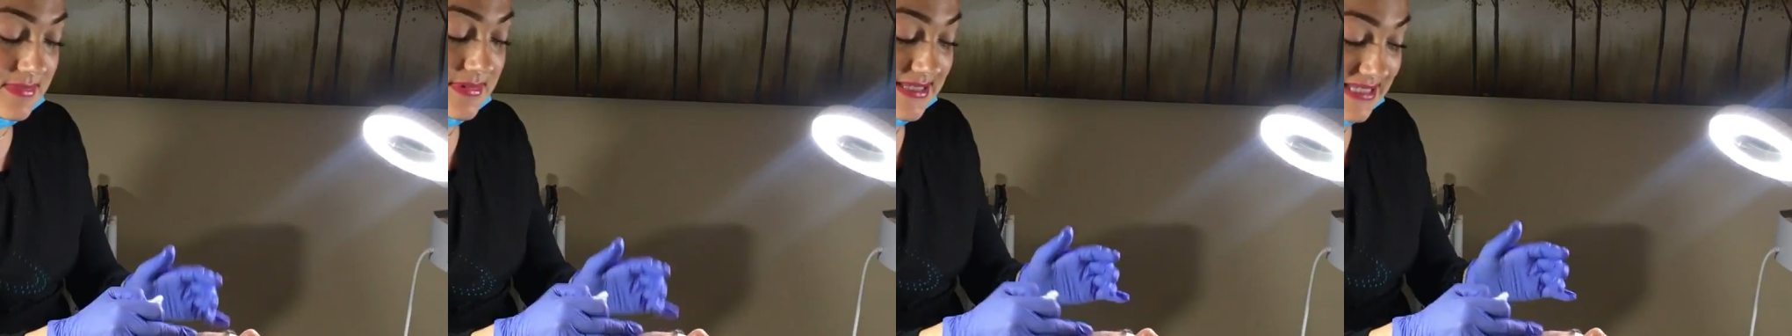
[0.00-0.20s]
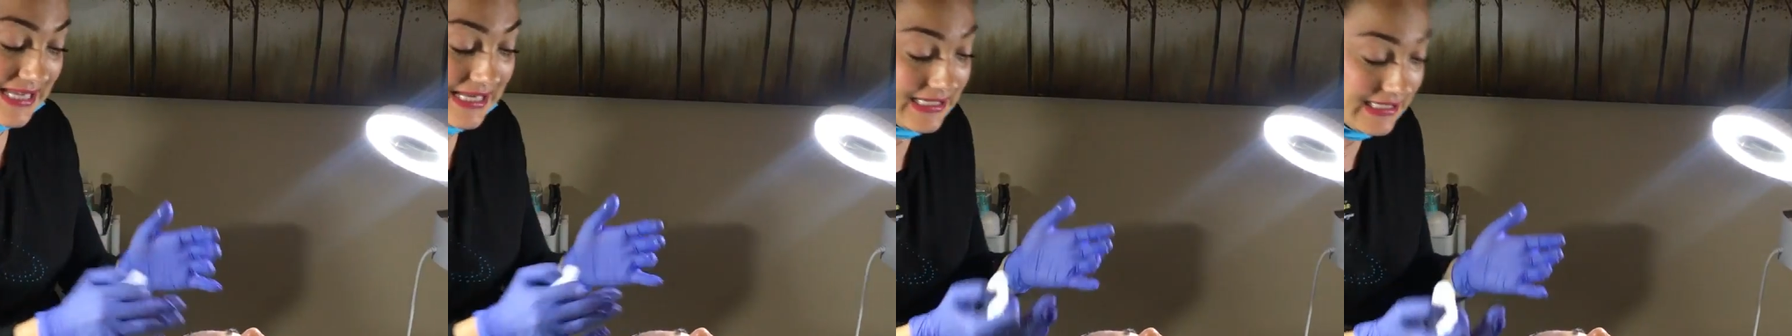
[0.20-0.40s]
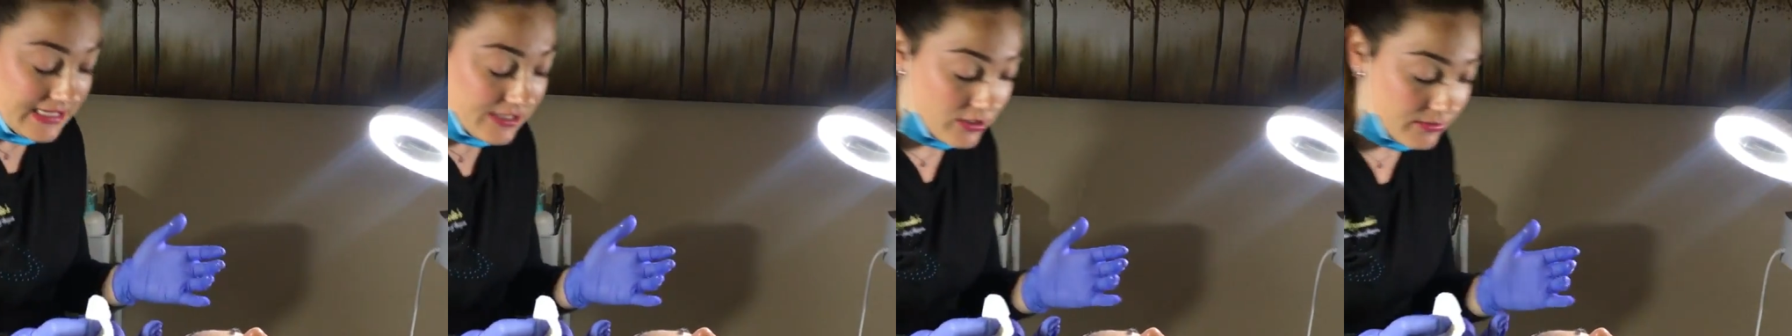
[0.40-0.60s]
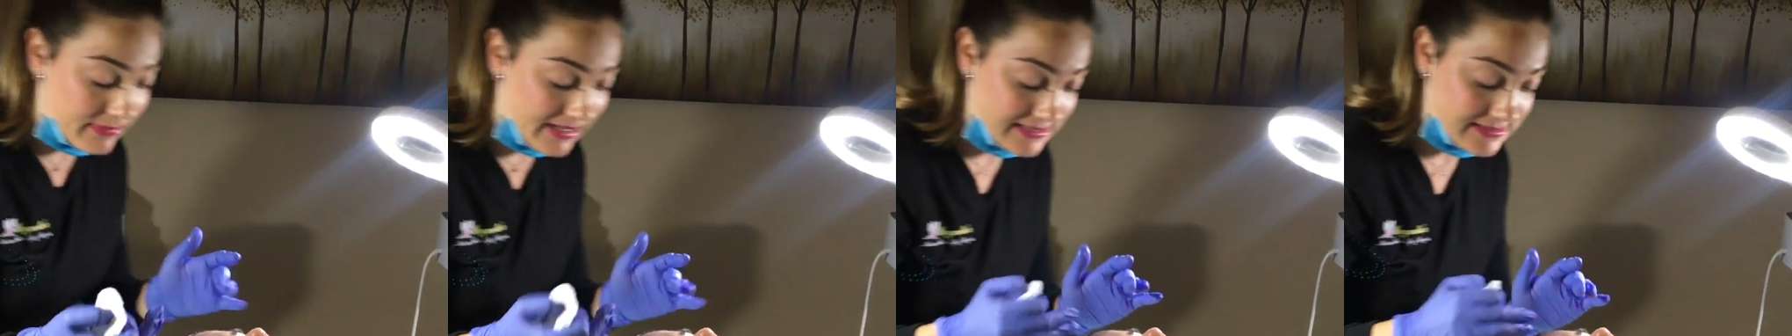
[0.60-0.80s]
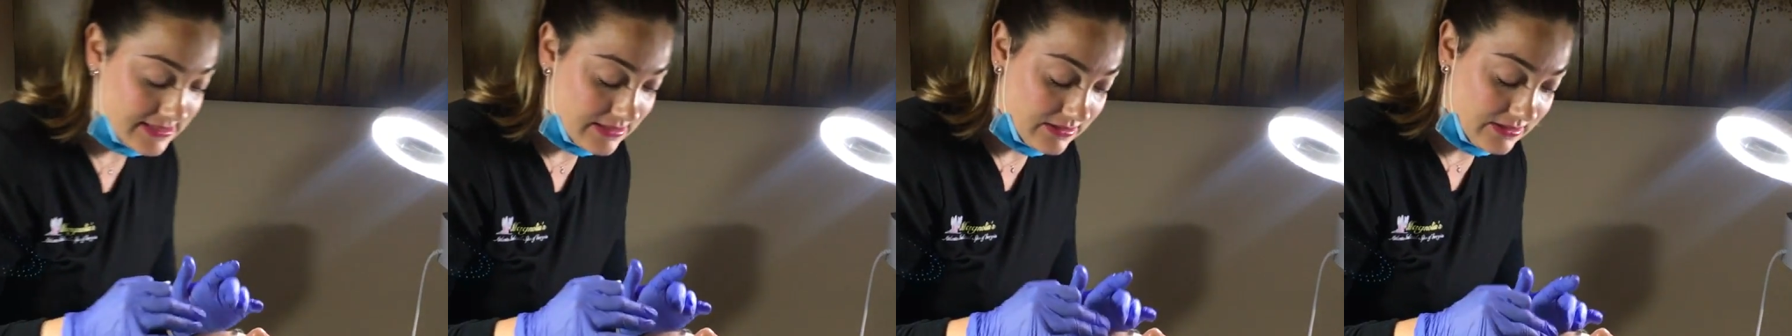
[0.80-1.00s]
skin here
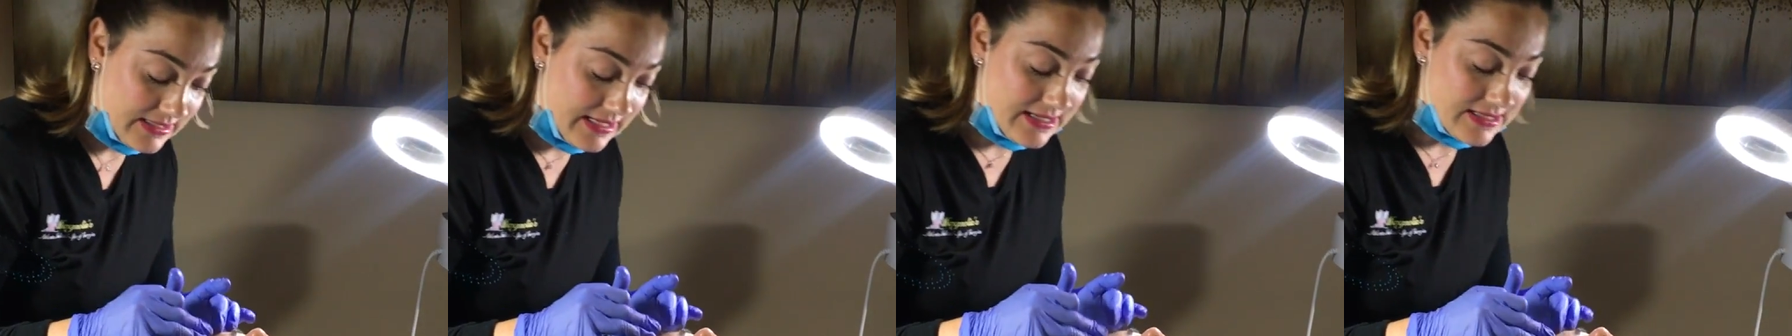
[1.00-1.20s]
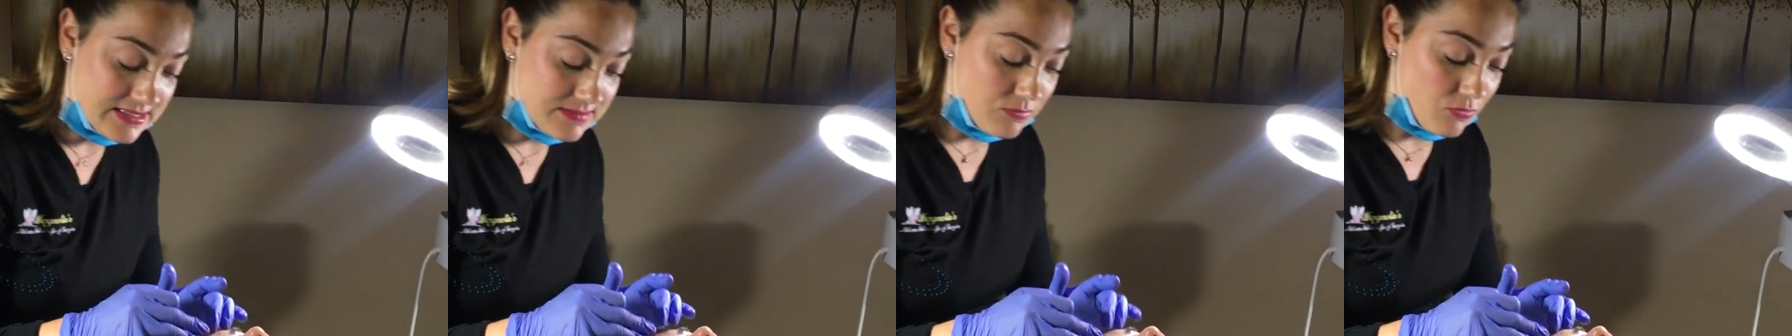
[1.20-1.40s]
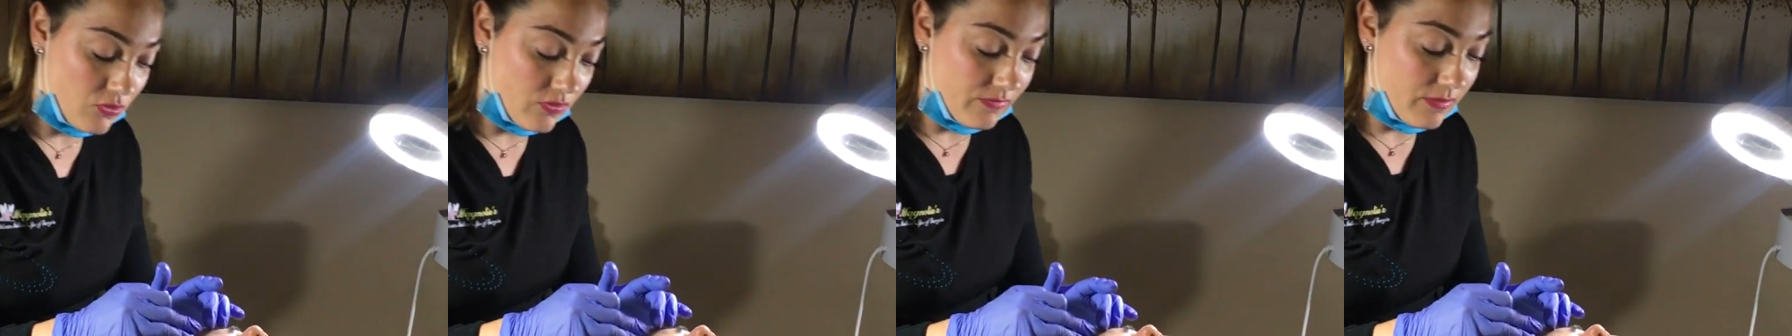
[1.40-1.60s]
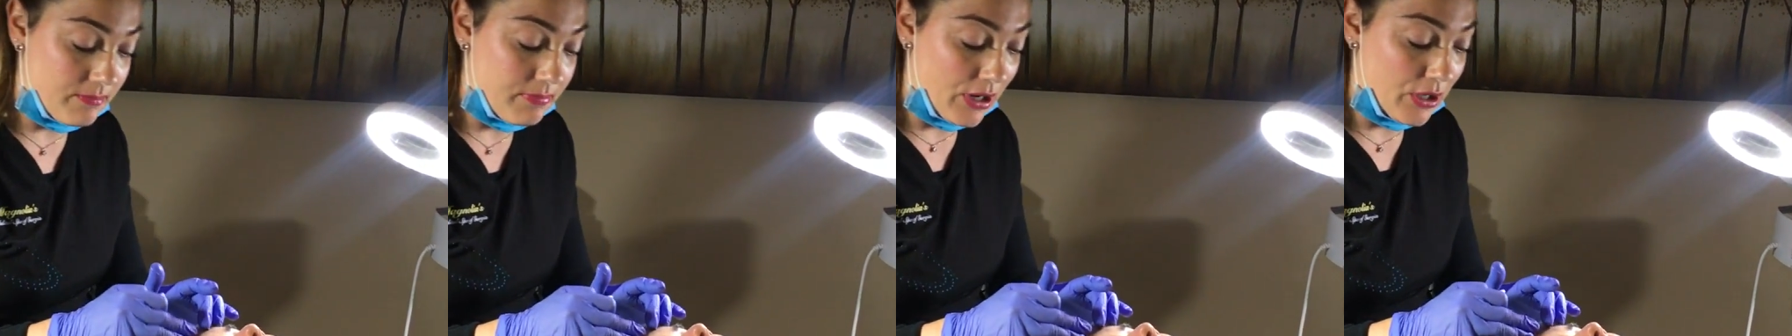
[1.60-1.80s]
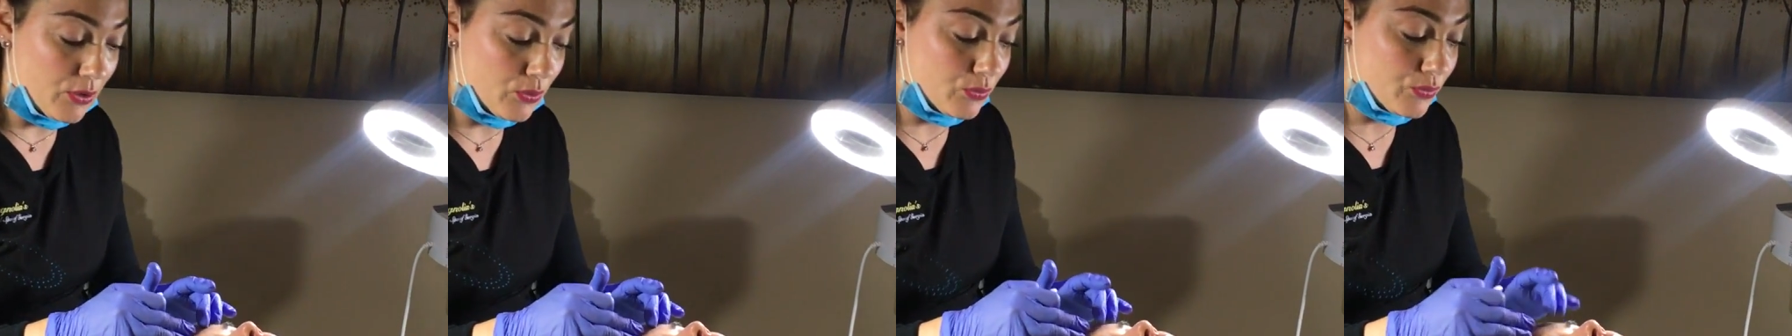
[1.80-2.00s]
basically. It's more of a
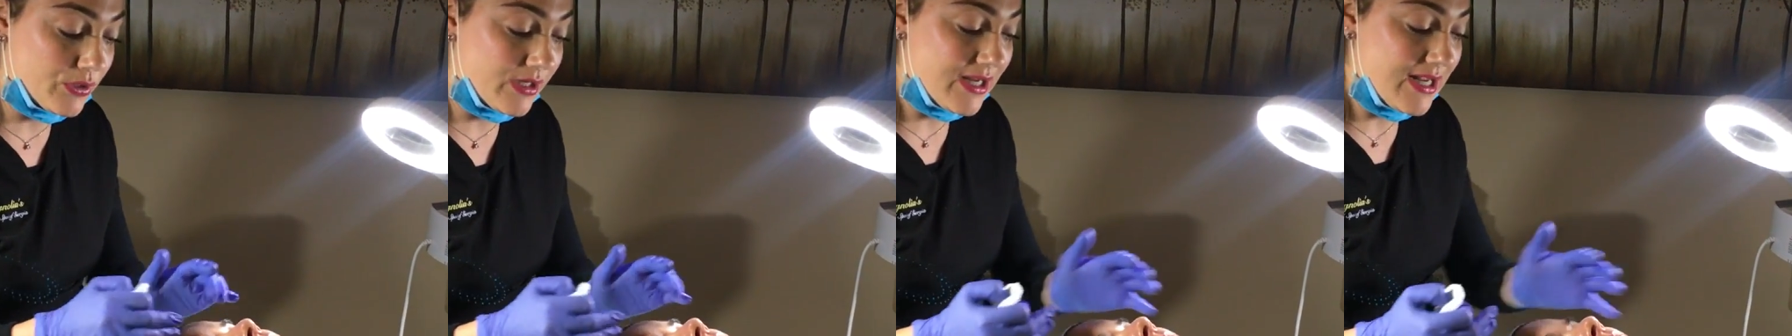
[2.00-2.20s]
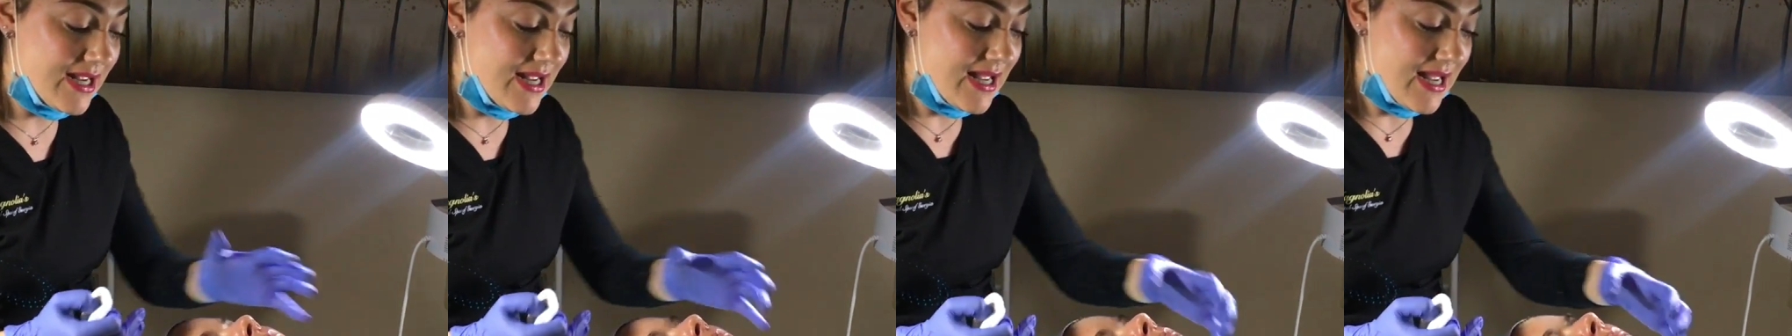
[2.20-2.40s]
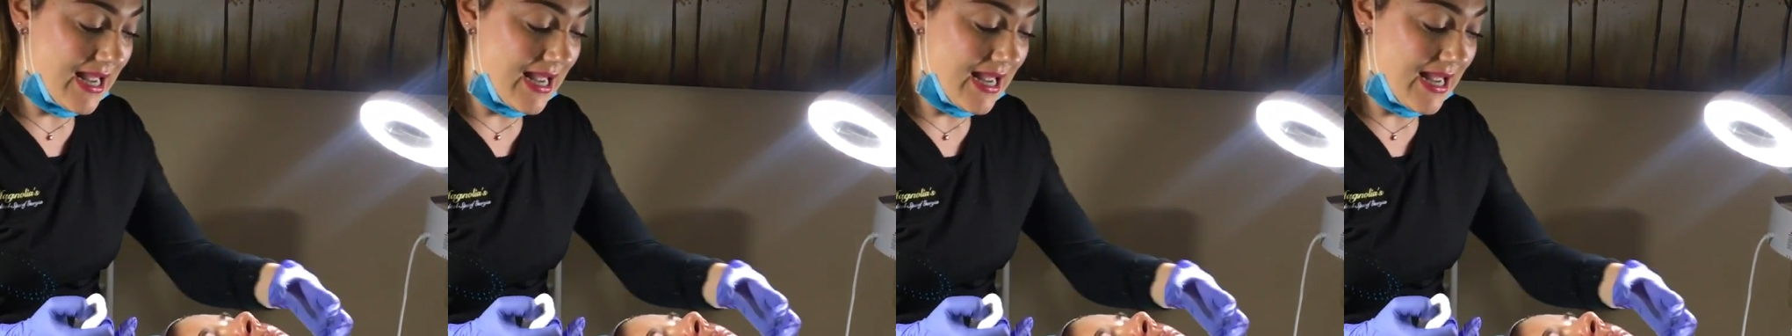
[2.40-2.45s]
bone,